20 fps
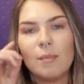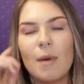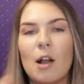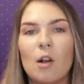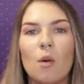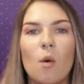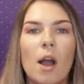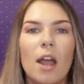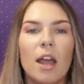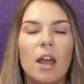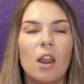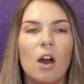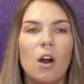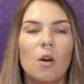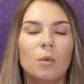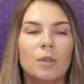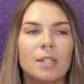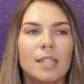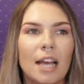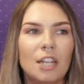about quite a
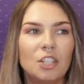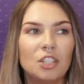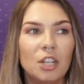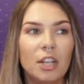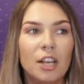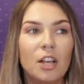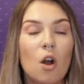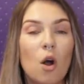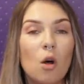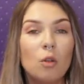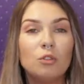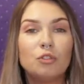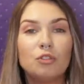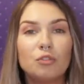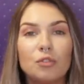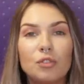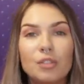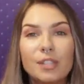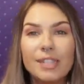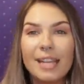lot was actually
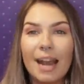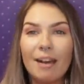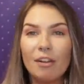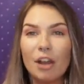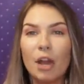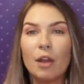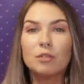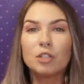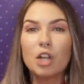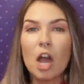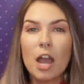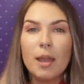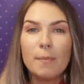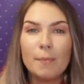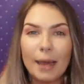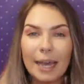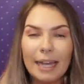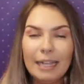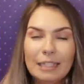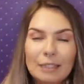cultural
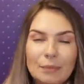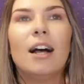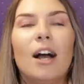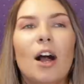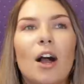stereotyping.